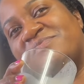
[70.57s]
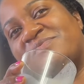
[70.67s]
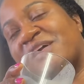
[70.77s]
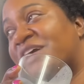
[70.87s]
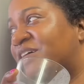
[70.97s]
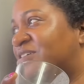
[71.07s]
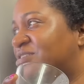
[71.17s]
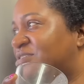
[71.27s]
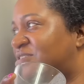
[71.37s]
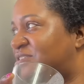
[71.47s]
like a
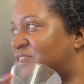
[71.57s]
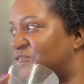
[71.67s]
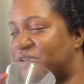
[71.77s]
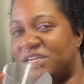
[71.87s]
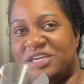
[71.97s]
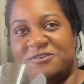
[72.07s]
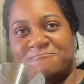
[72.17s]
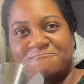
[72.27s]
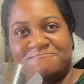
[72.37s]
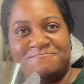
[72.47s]
silky,
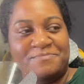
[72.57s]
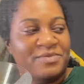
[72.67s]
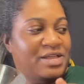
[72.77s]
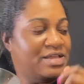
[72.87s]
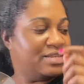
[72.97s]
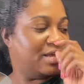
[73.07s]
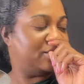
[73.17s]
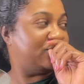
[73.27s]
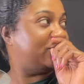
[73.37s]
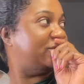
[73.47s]
not
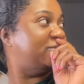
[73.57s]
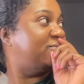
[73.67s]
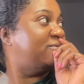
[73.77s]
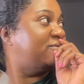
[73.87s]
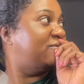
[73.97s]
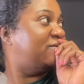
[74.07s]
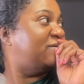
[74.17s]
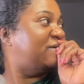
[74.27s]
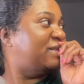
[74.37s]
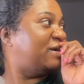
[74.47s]
silky, like